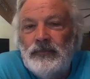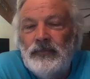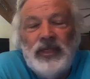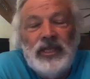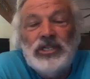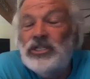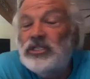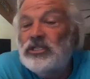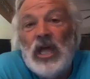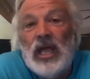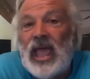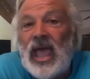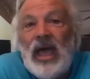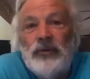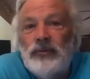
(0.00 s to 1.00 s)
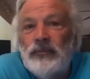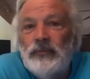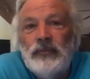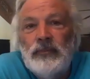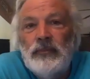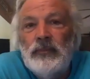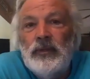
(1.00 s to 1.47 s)
They just hung out.
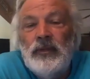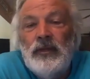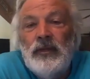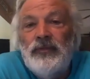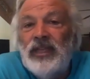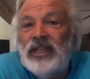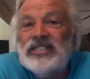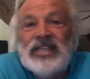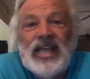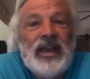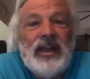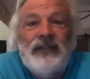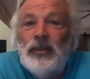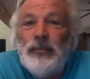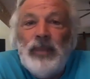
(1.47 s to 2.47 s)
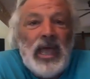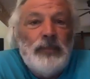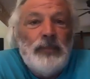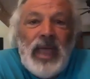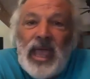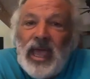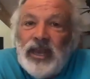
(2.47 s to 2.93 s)
They sat on the back
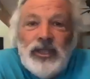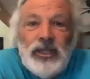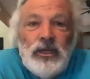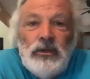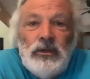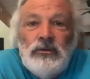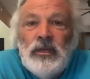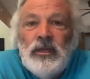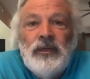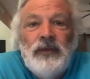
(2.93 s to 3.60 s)
patio.